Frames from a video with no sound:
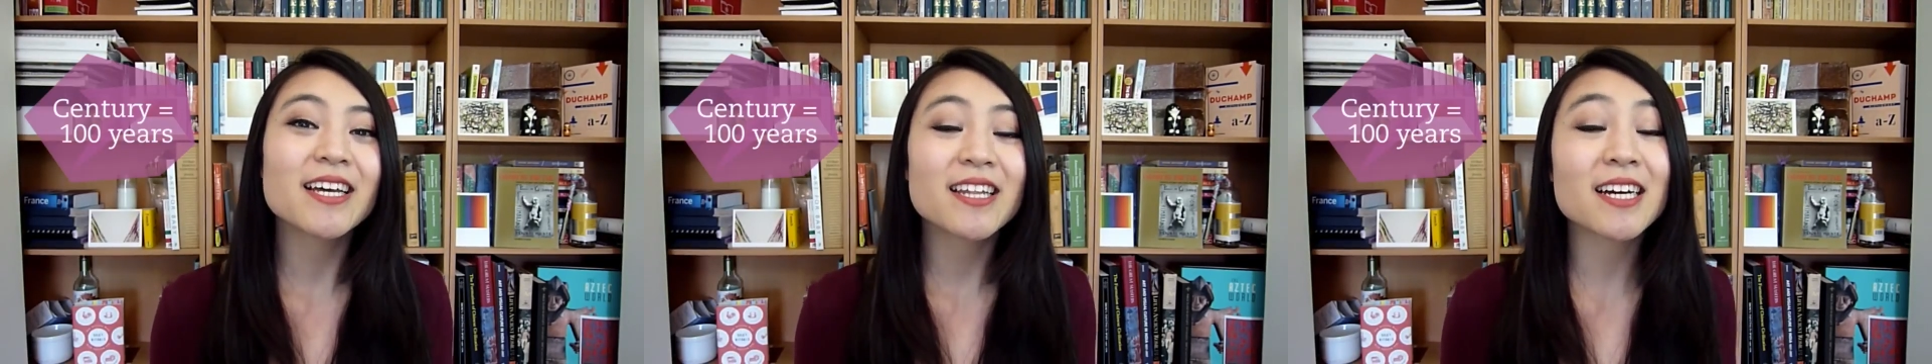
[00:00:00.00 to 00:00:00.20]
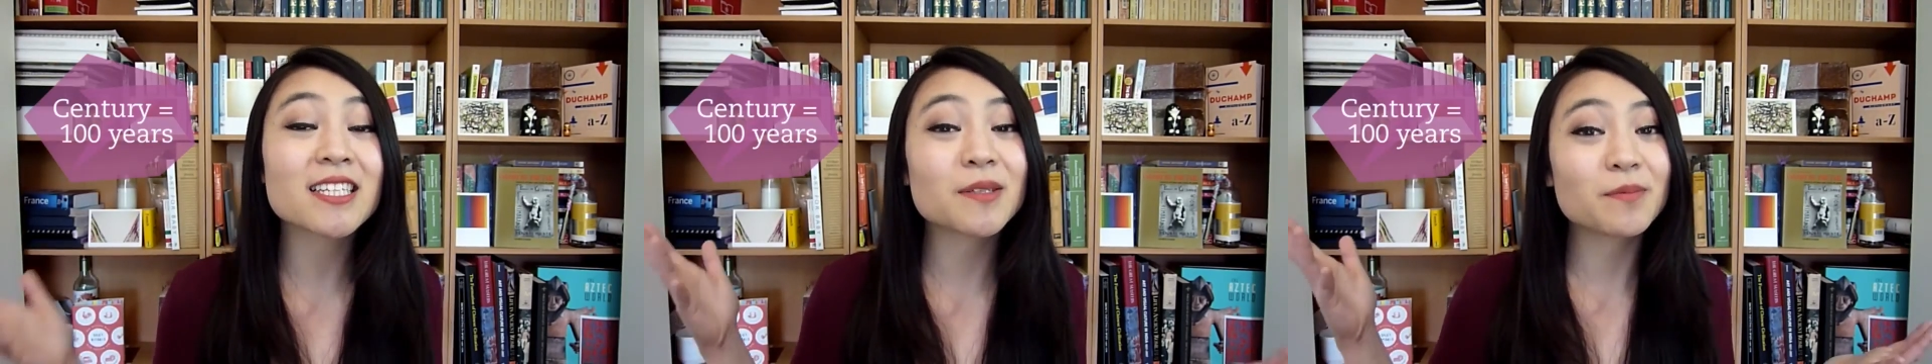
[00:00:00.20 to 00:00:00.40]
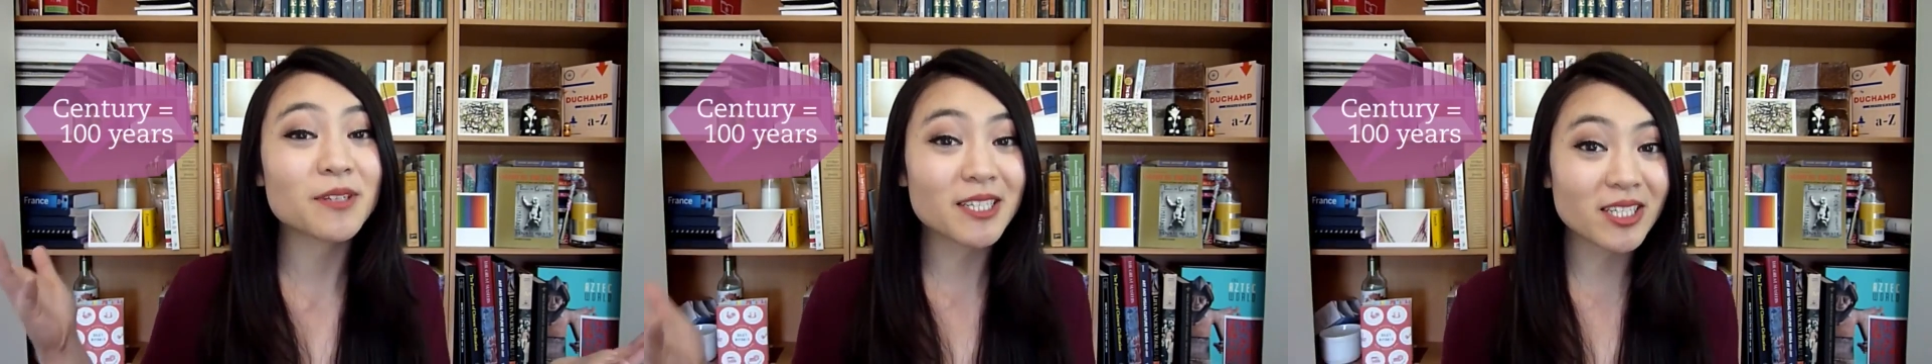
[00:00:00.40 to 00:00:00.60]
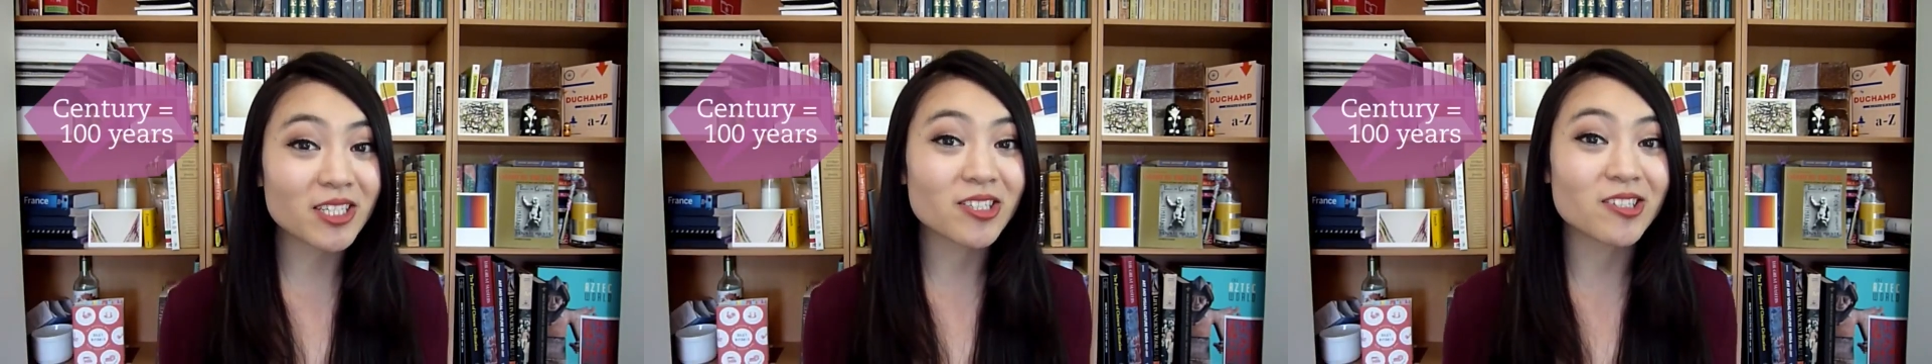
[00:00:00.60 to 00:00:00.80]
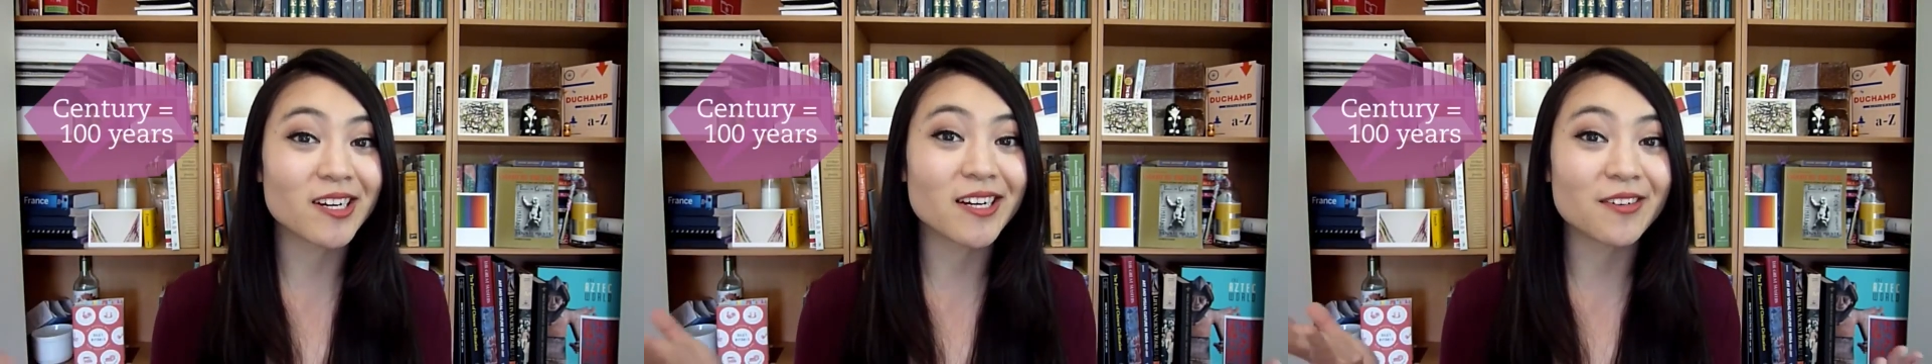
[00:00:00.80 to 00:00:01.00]
That's pretty
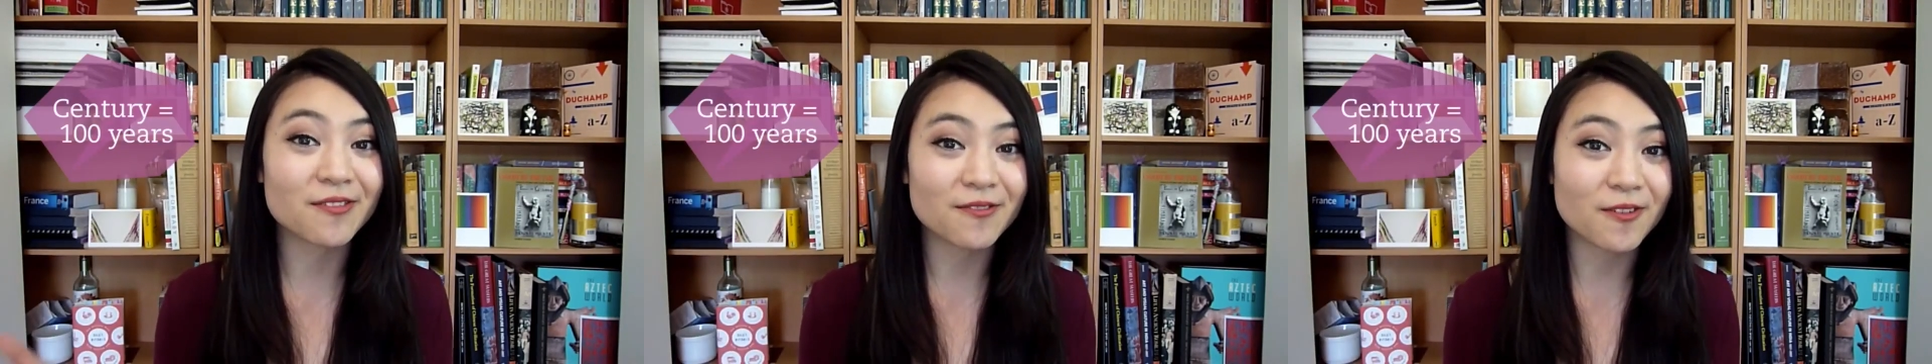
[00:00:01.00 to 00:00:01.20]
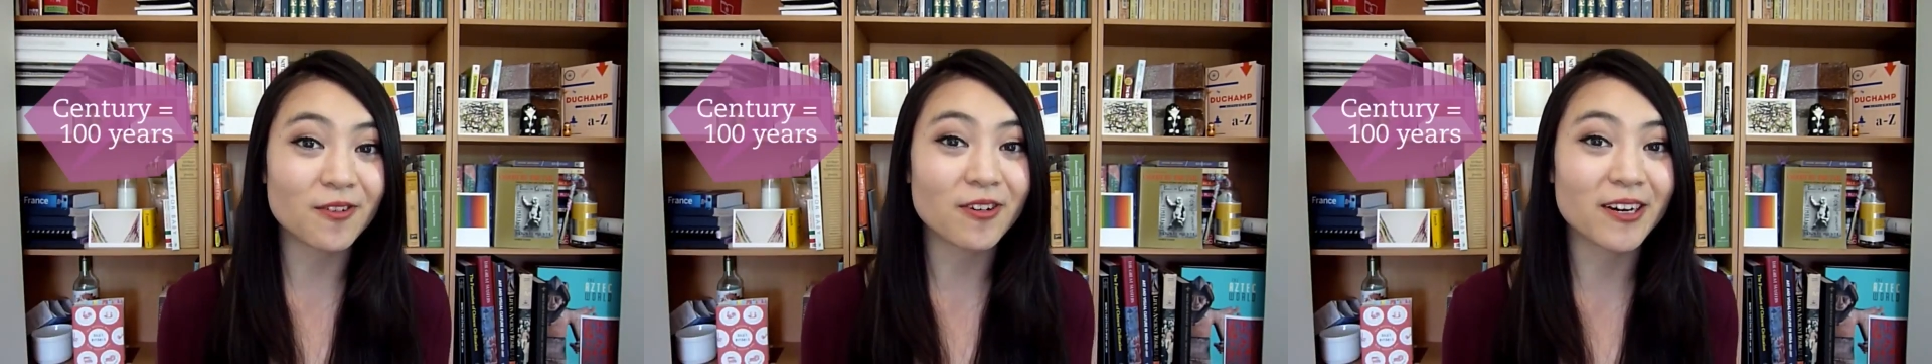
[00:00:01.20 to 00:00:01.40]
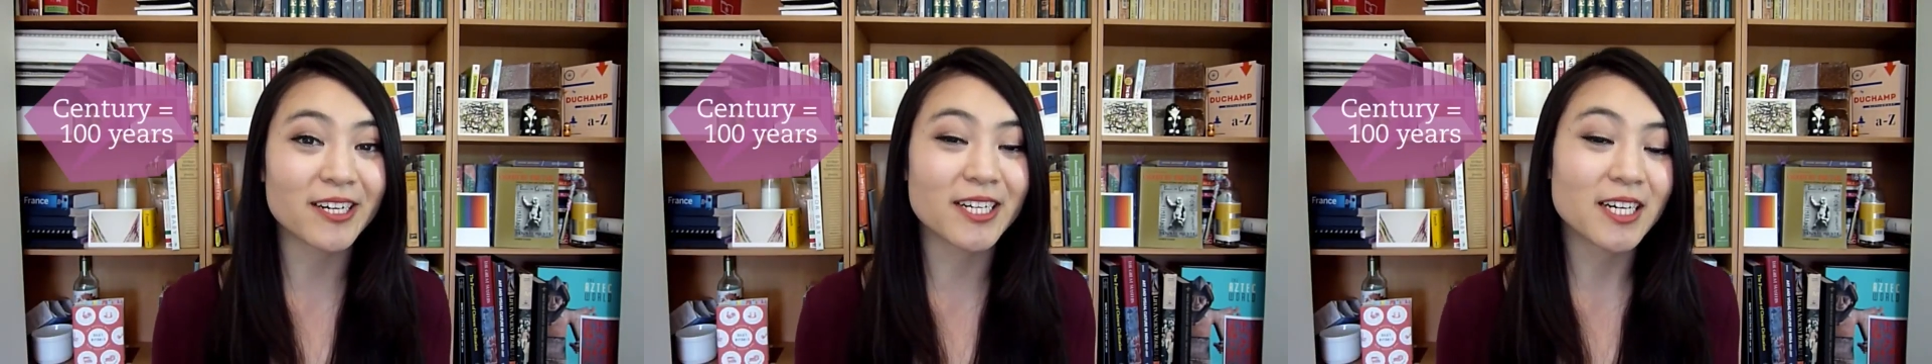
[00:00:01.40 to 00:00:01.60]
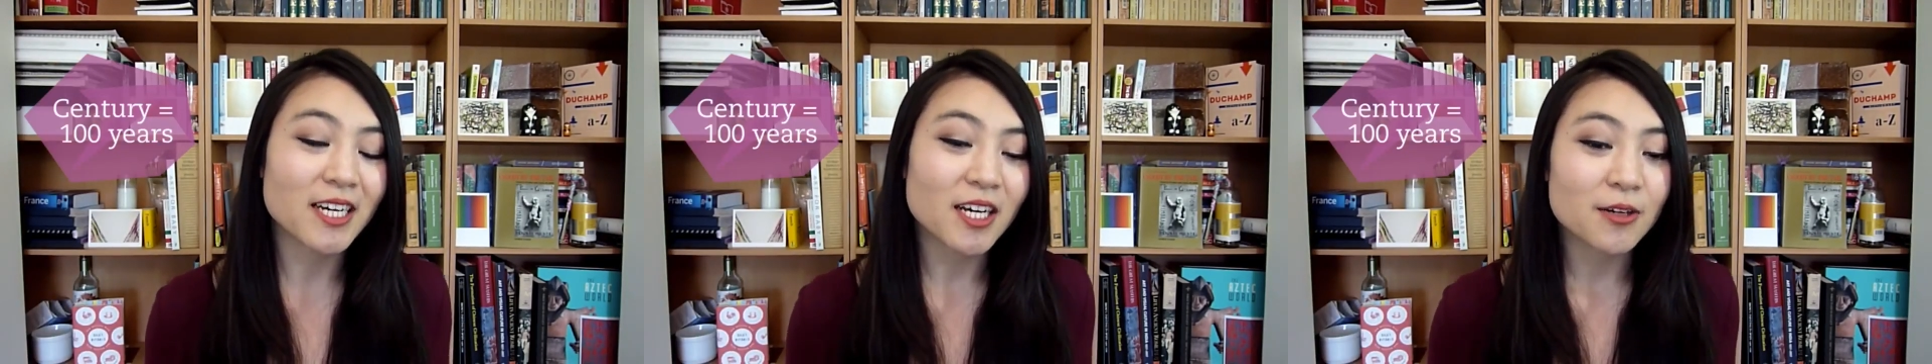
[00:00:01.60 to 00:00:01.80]
straightforward.